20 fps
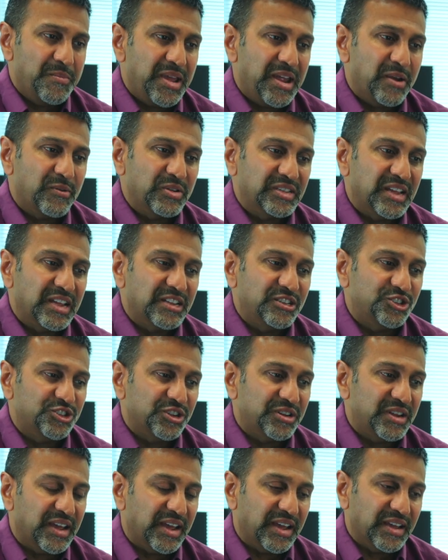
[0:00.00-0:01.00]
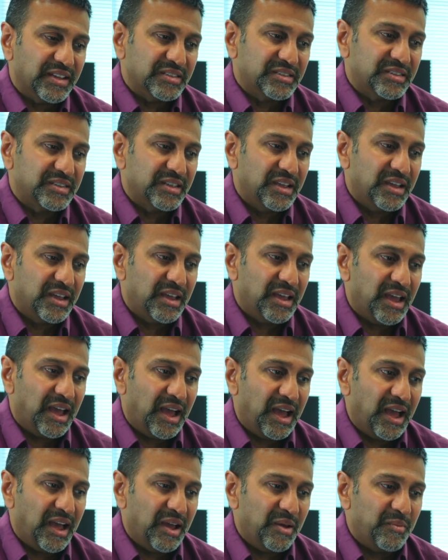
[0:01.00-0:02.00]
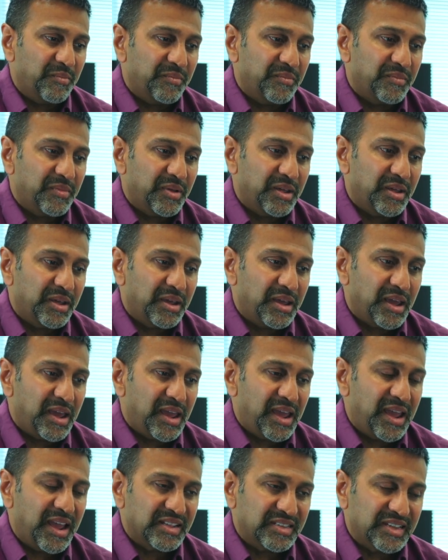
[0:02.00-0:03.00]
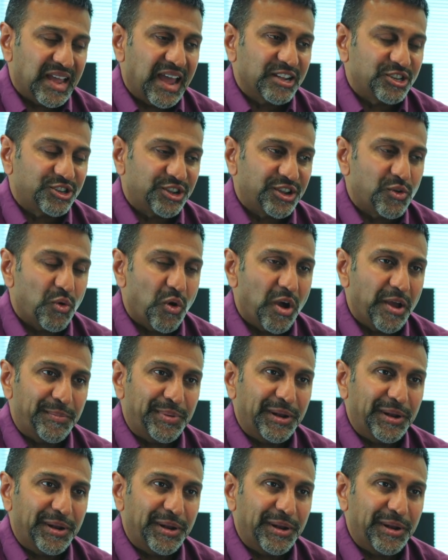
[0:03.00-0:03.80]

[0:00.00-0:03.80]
here as engineers, it's actually quite